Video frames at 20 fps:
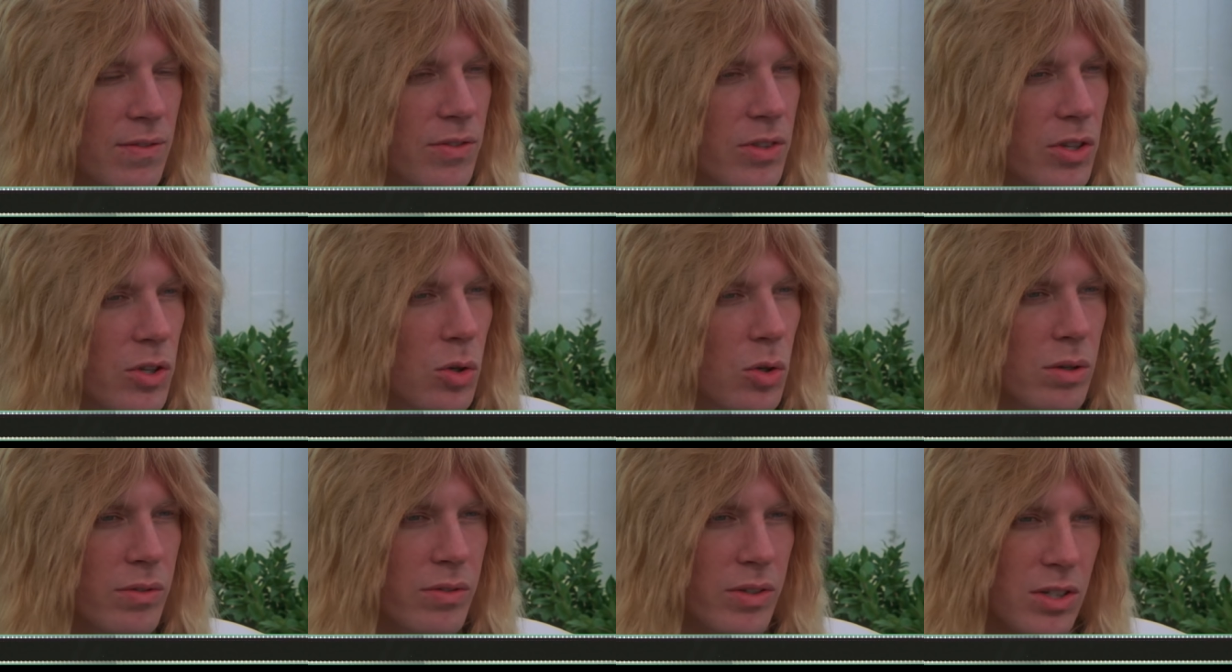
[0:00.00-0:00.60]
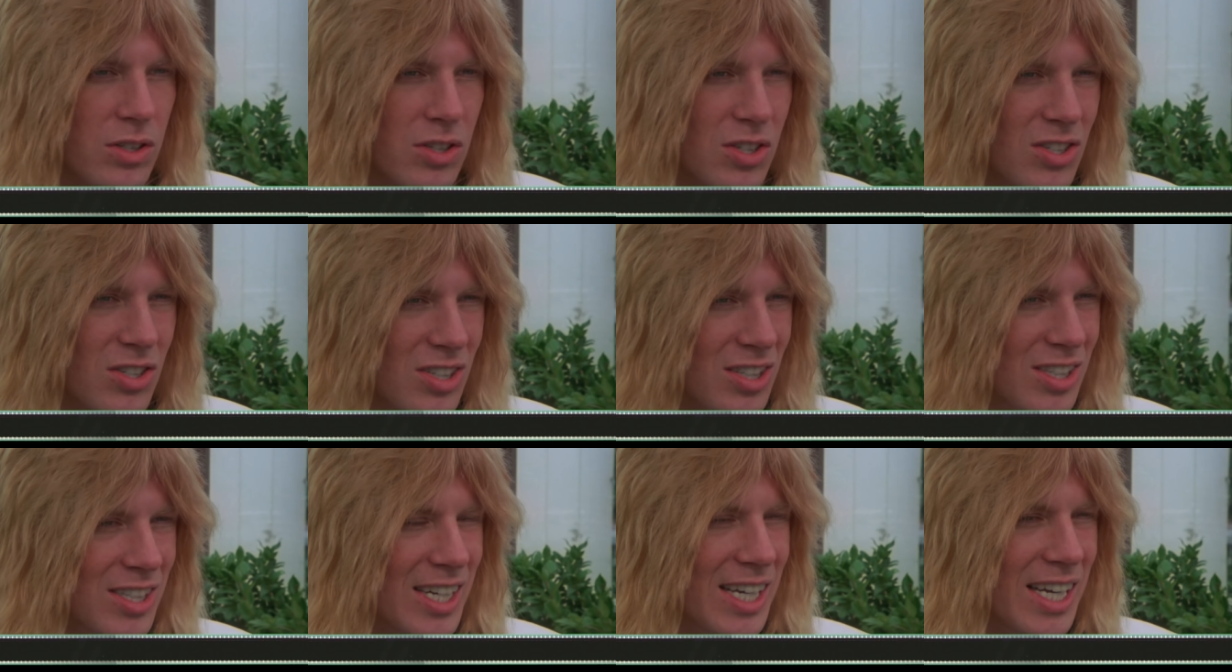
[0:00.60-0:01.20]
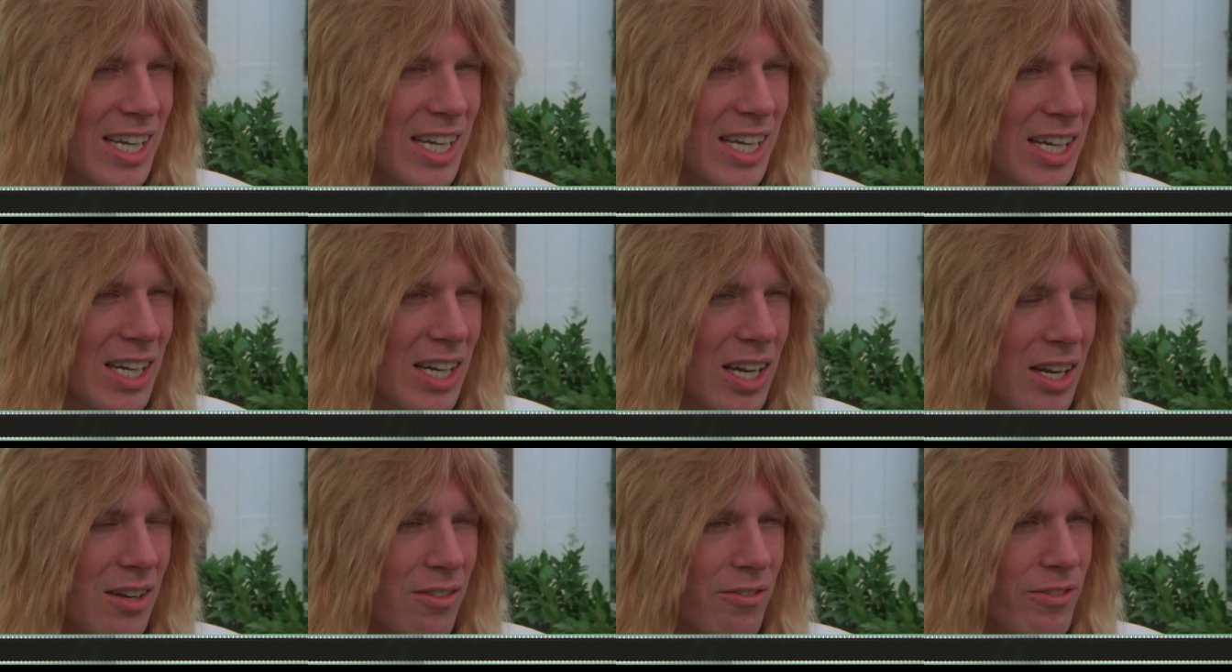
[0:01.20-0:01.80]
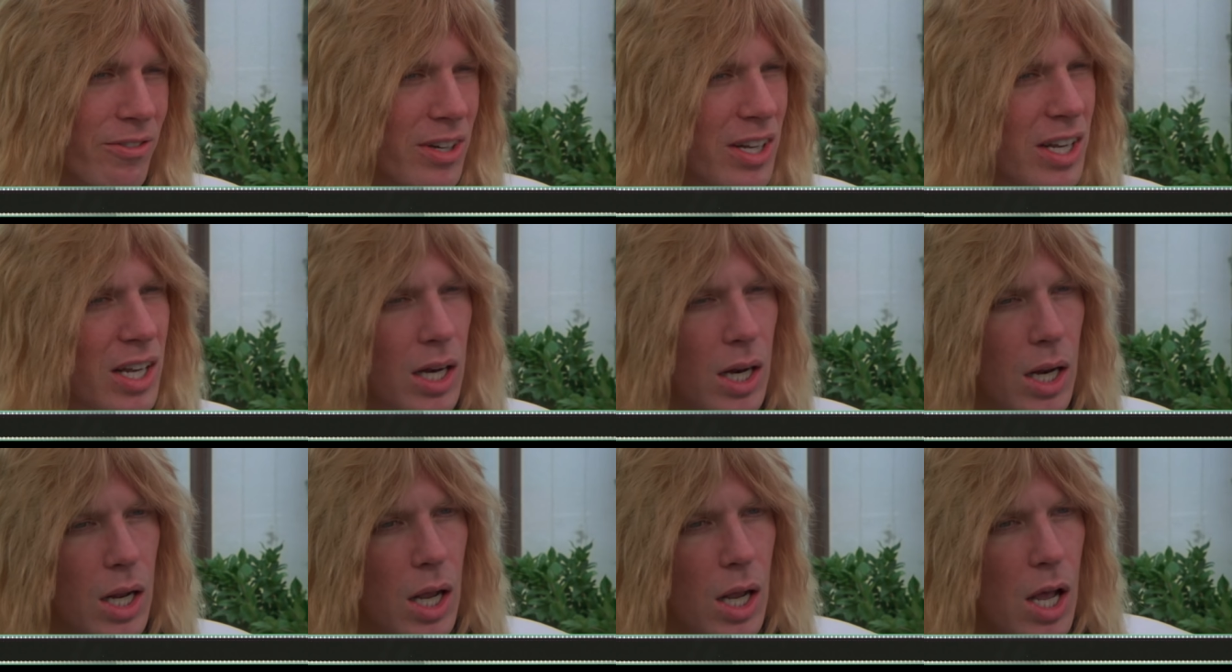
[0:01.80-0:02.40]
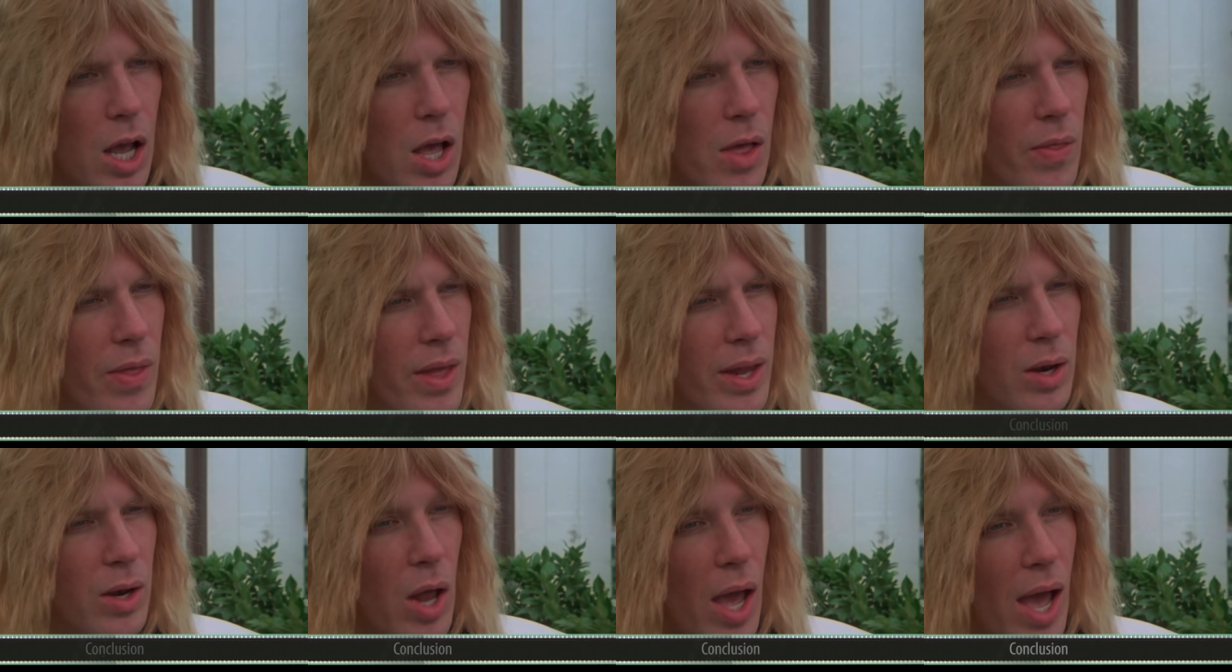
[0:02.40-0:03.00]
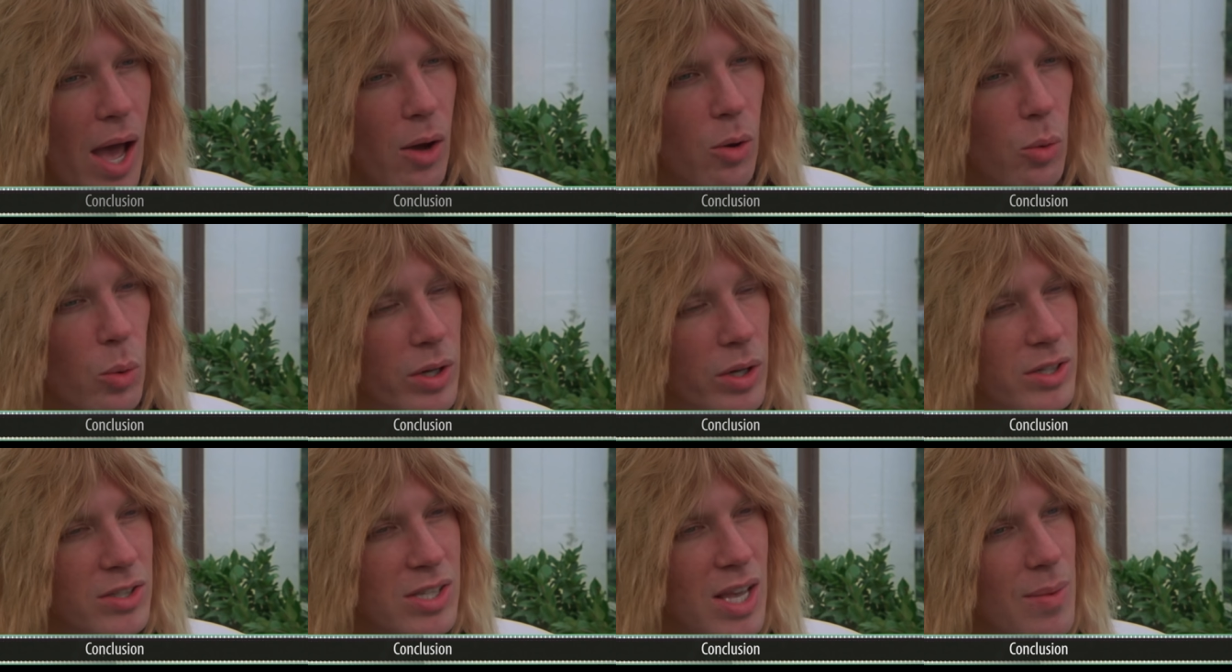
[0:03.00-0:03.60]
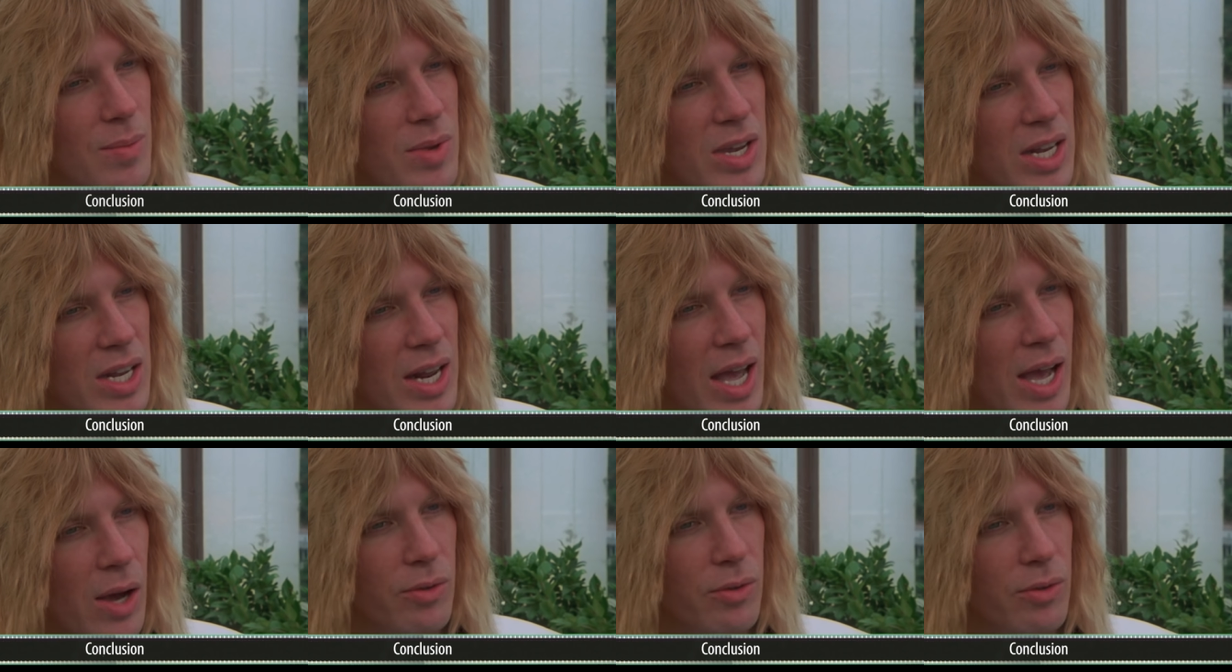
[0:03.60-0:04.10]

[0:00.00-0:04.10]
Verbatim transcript: If the universe is indeed infinite, then what does that mean?